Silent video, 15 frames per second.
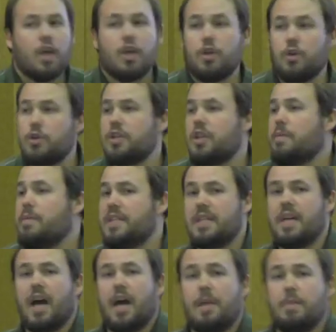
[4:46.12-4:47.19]
Usually we
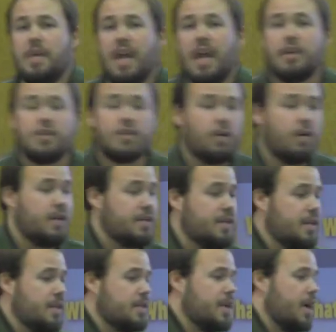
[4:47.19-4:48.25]
see high pH soils
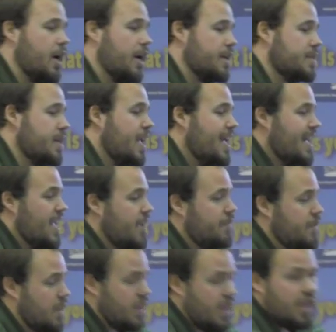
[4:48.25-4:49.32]
in these areas.
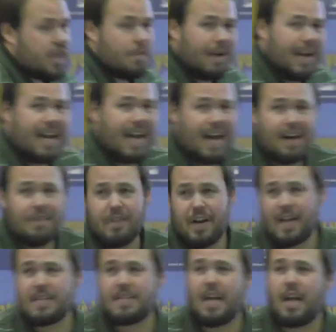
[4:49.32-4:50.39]
If you think you might have
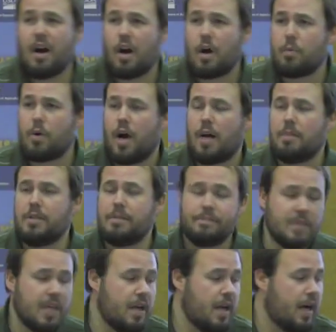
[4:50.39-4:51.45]
an SAR
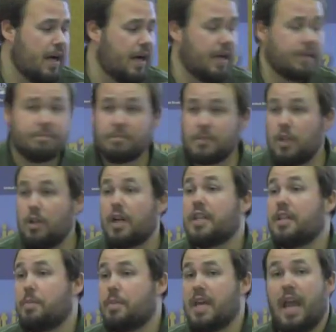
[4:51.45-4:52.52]
problem, um, look
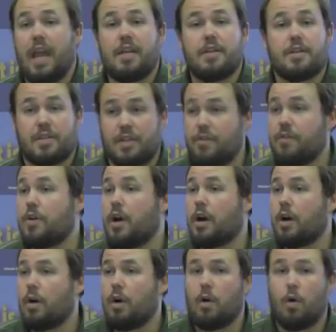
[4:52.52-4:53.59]
at the pHs. If
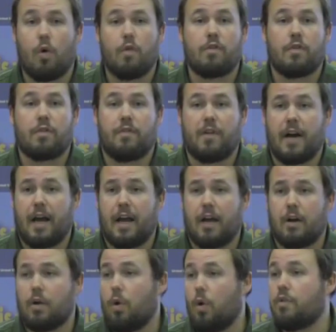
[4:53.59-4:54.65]
they're over
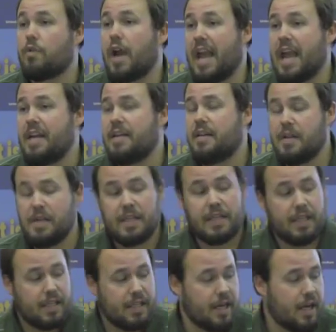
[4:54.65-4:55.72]
five or over eight,
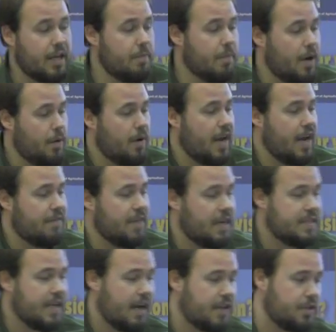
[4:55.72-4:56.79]
uh, you might want to have
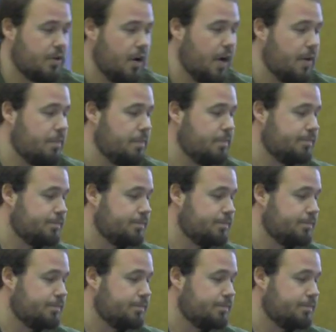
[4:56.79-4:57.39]
that test run.